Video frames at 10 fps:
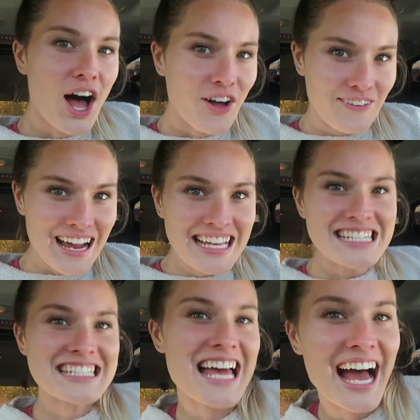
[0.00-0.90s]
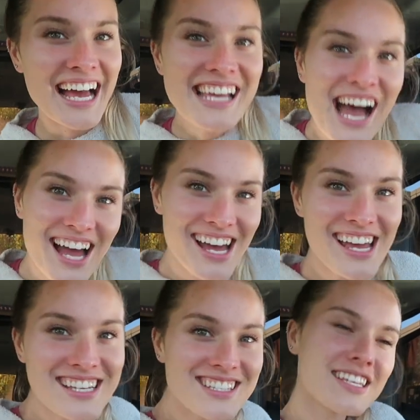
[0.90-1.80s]
All right, hi
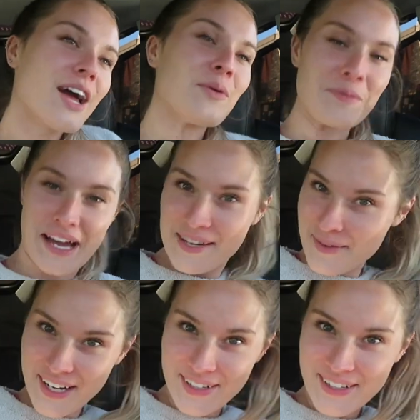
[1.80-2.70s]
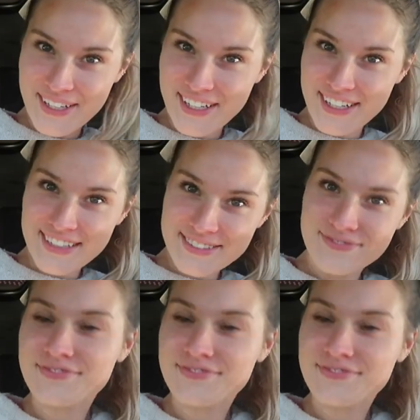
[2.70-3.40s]
guys. We're back in my car.